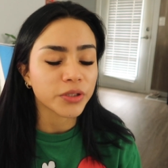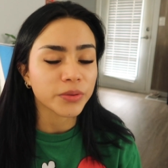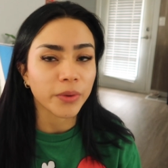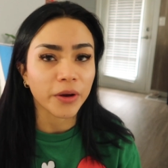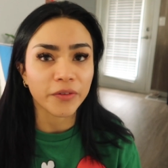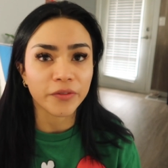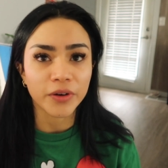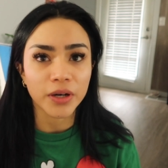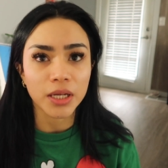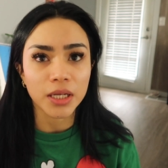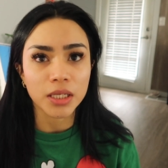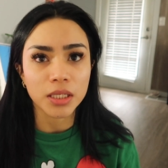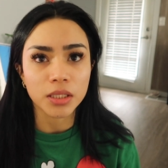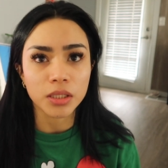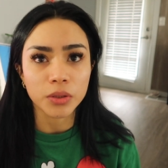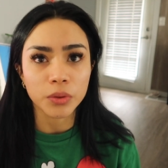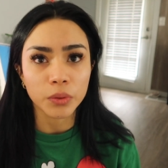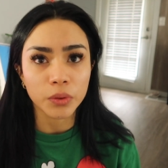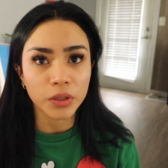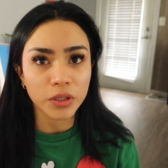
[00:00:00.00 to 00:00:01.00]
to my
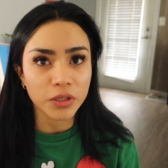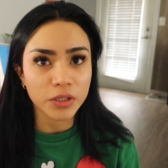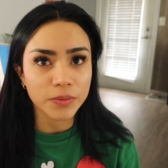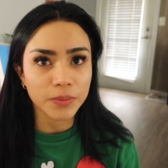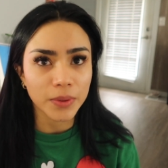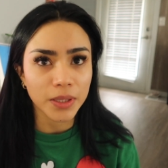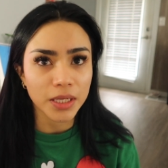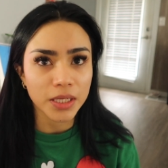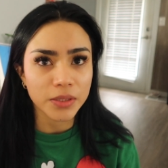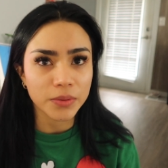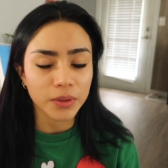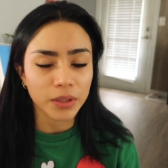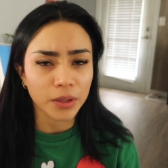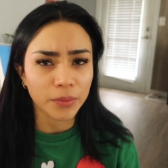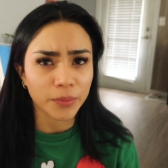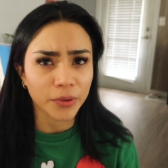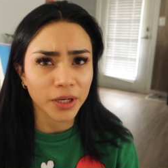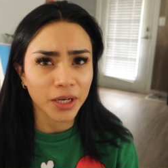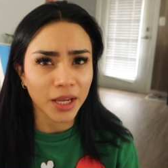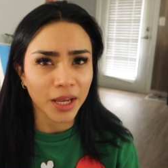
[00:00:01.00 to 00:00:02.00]
friend Julio's place we're gonna
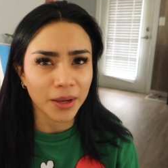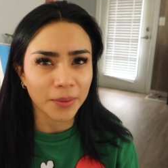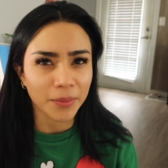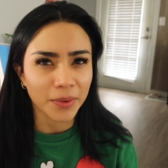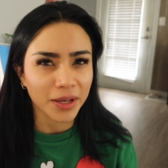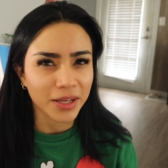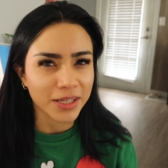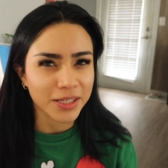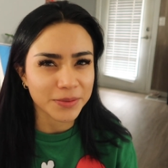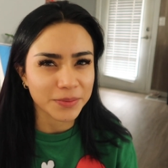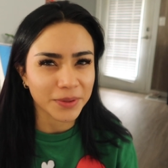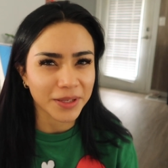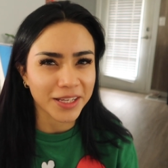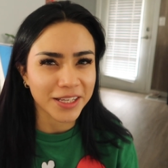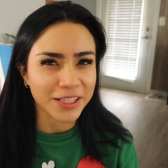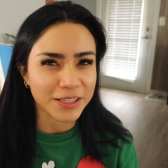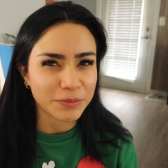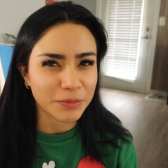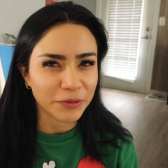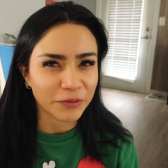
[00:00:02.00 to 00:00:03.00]
pregame at his
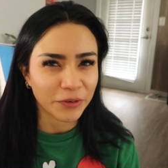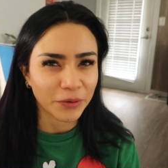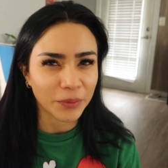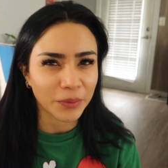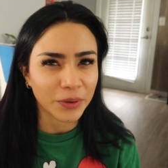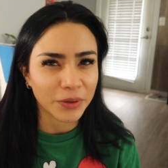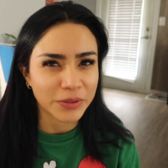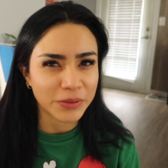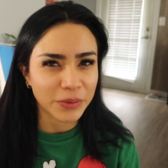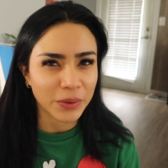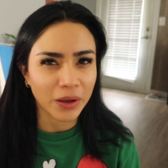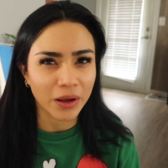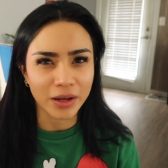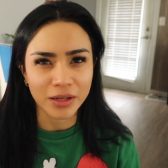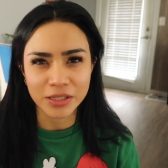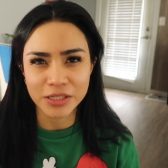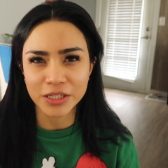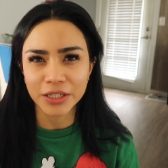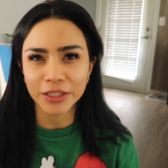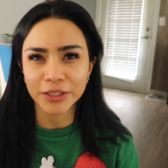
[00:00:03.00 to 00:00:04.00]
place before we go to a
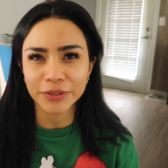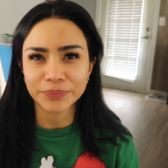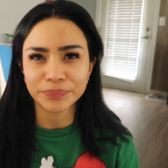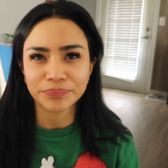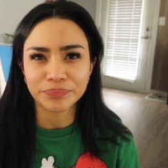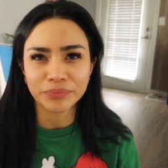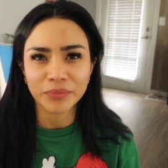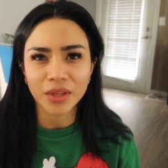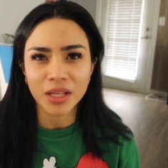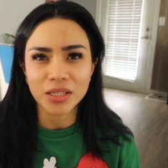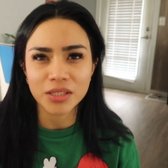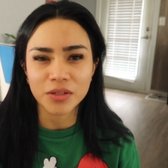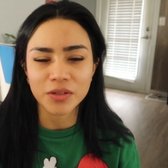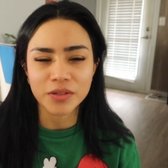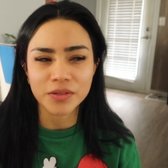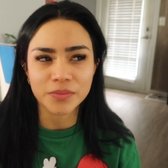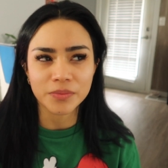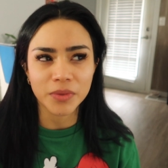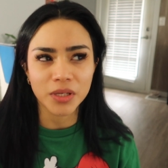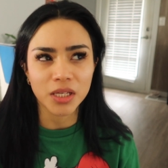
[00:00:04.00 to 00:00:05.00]
concert so
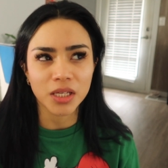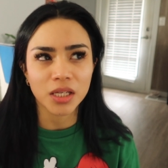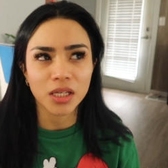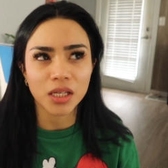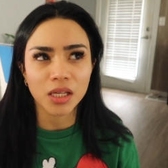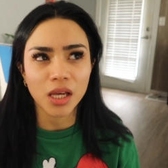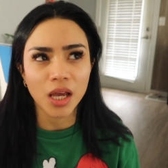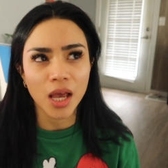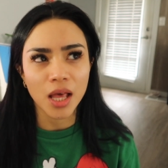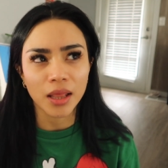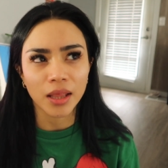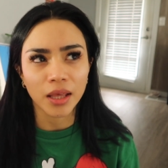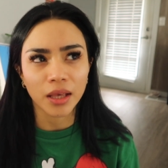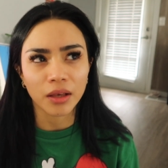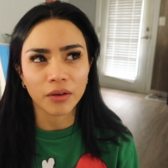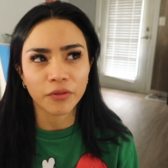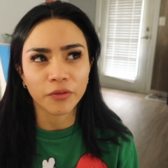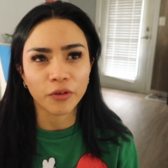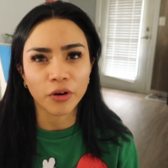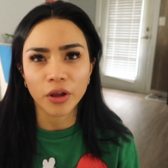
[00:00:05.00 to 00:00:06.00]
it's me and like
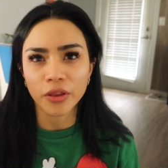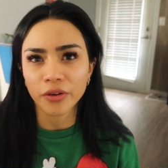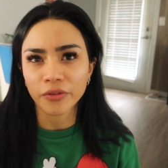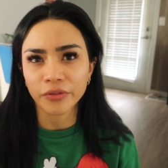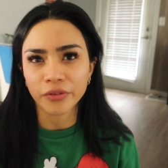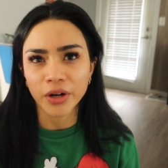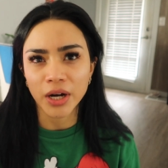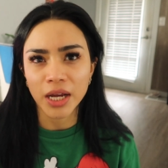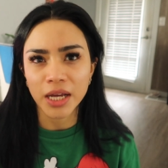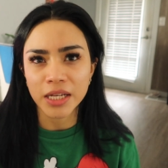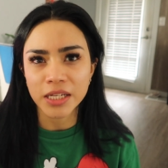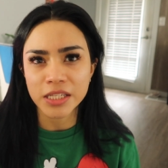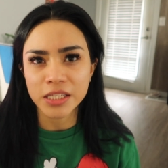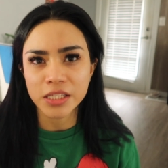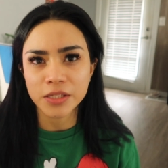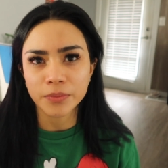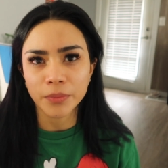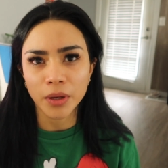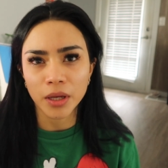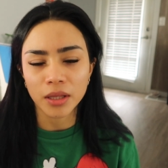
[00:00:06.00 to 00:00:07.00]
four other
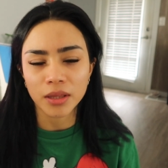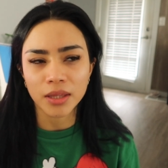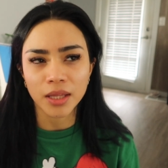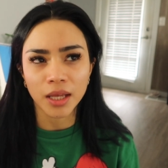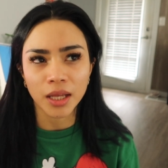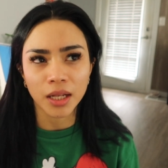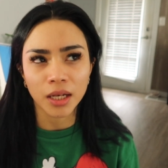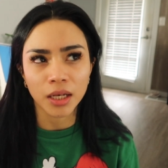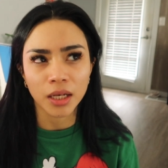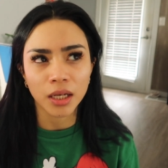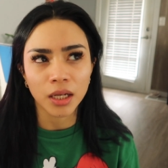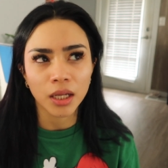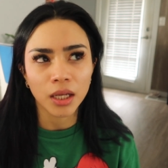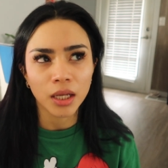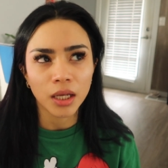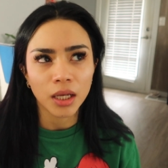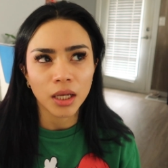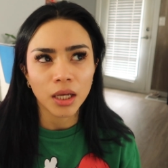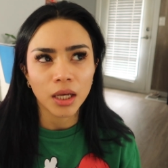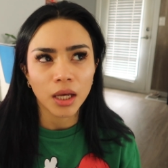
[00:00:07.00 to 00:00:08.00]
friends but then
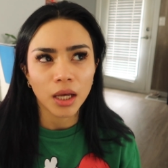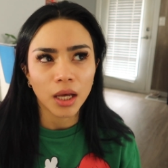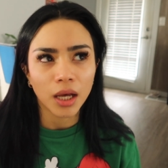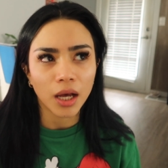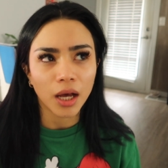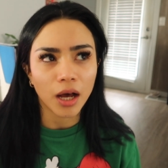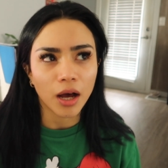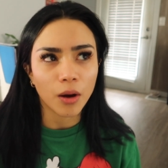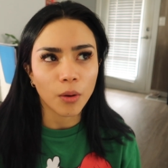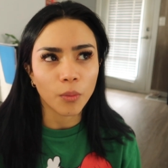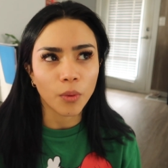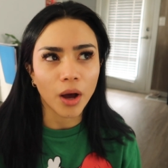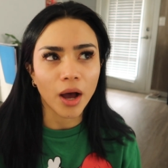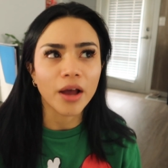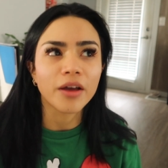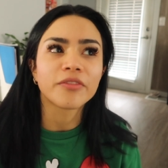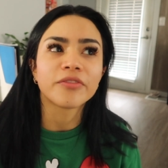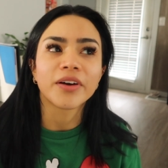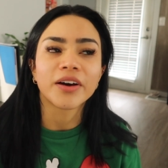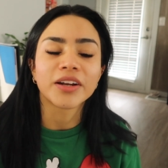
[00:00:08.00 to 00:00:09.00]

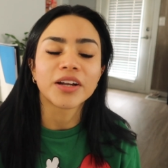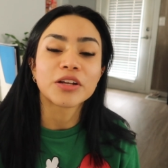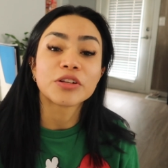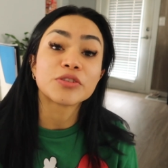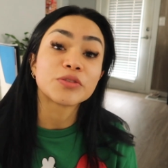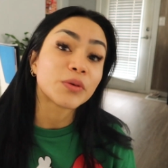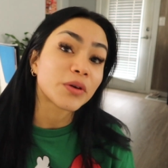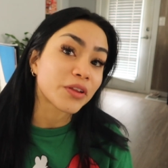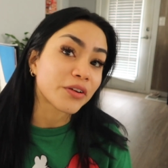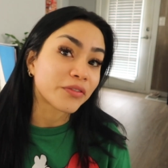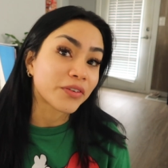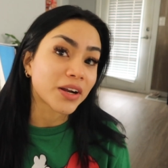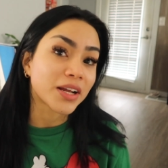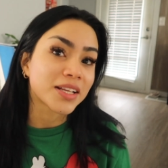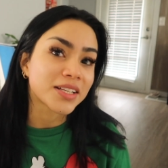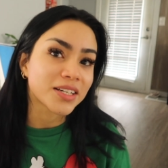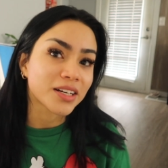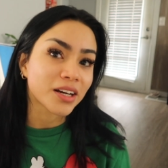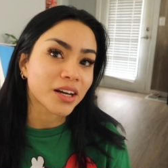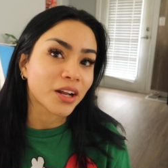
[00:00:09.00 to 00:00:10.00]
I found out two other
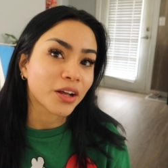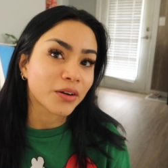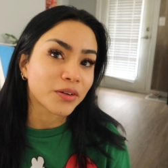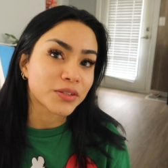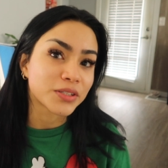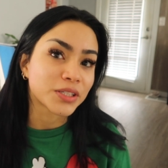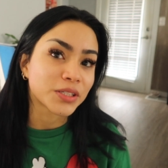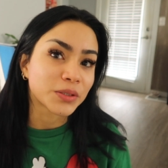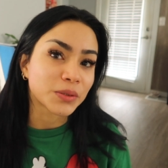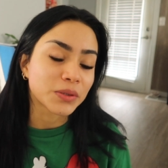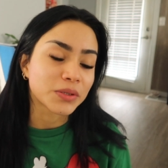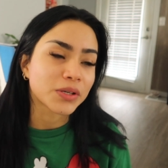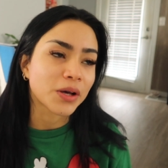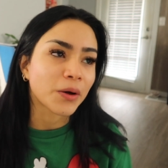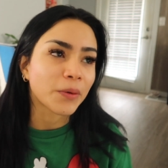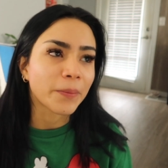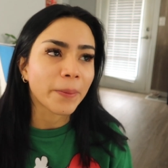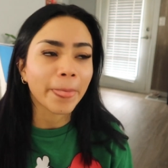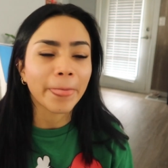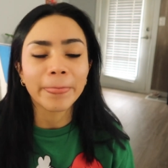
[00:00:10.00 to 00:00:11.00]
friends are gonna go too
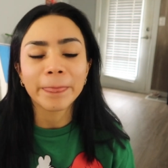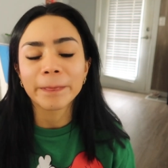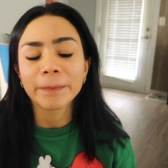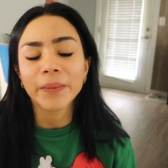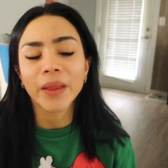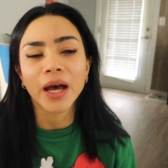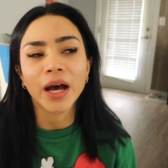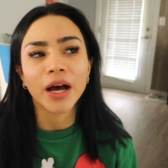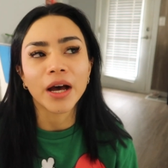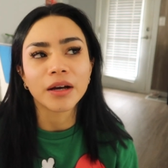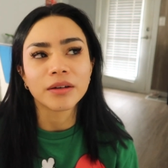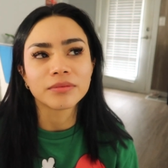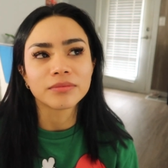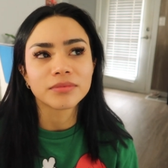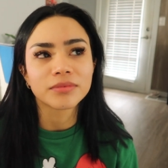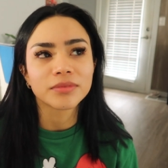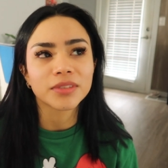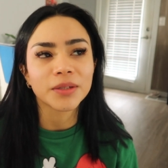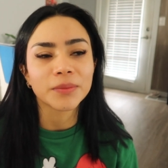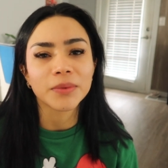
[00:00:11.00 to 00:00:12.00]
so um,
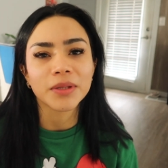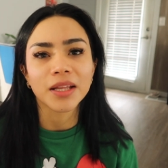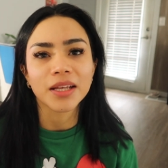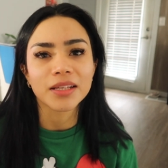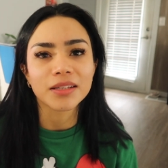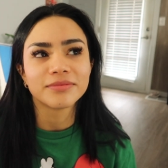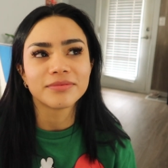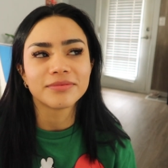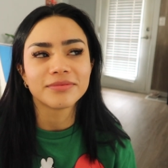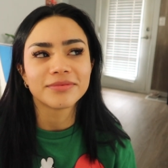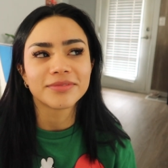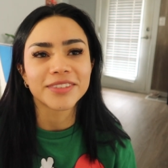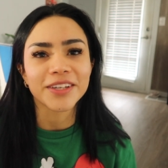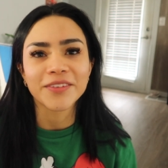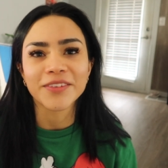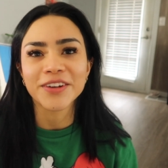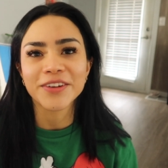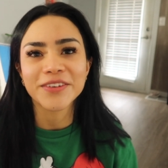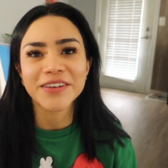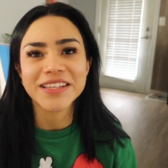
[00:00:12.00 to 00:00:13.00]
it's gonna be like
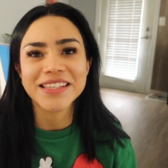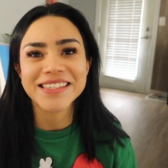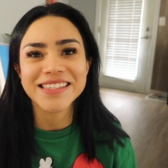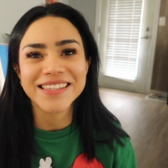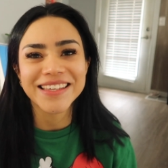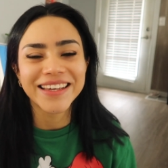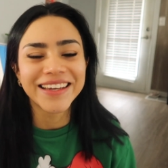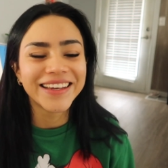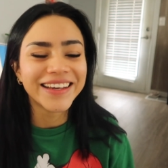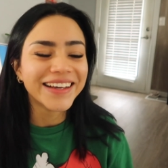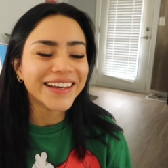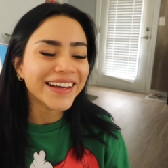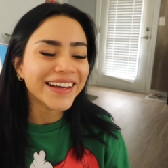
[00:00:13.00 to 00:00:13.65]
seven of us